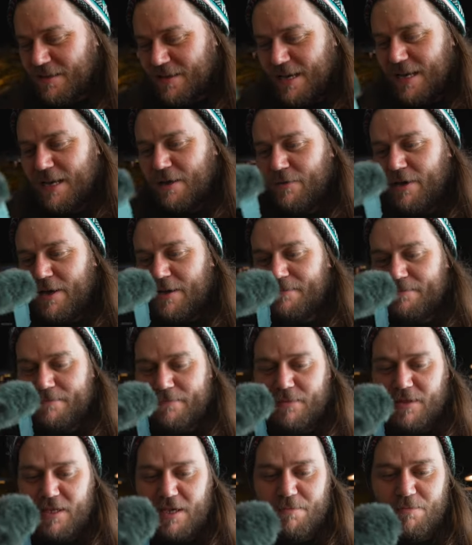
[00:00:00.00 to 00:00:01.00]
Anyway,
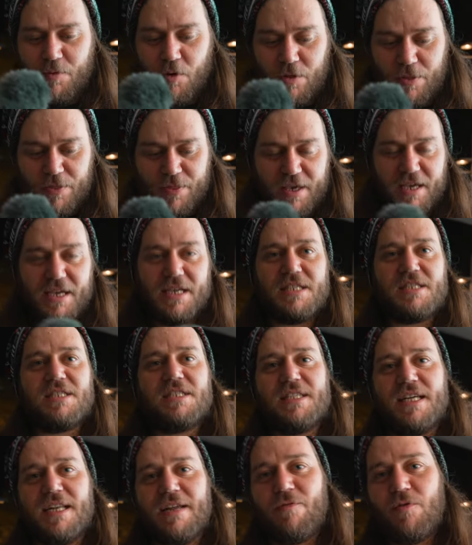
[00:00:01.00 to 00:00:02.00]
the important thing is
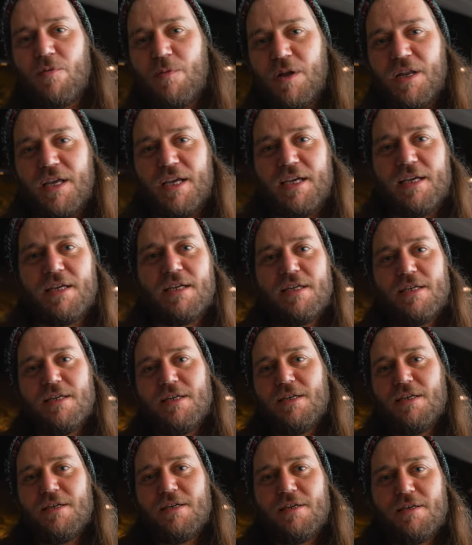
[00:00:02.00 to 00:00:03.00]
that everybody...
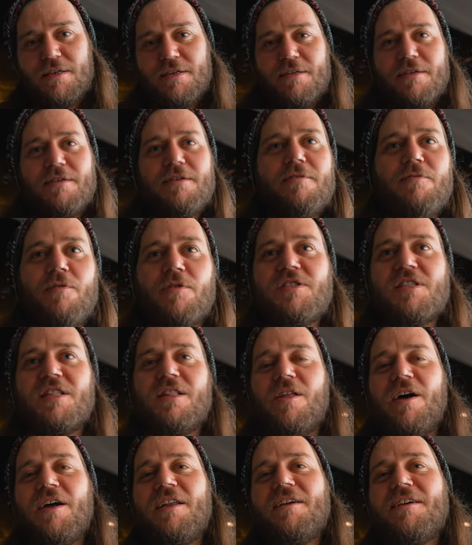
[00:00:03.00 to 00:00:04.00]
What's the
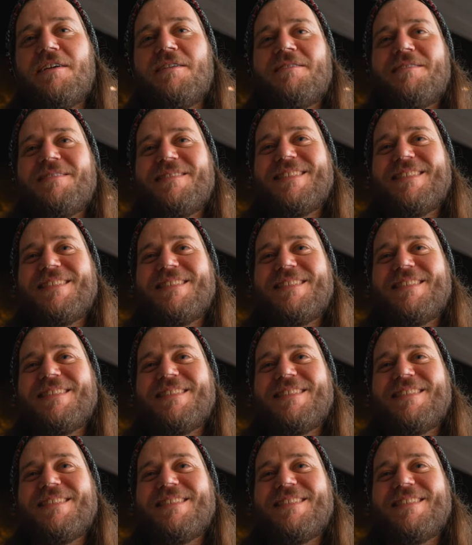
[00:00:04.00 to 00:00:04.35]
line again?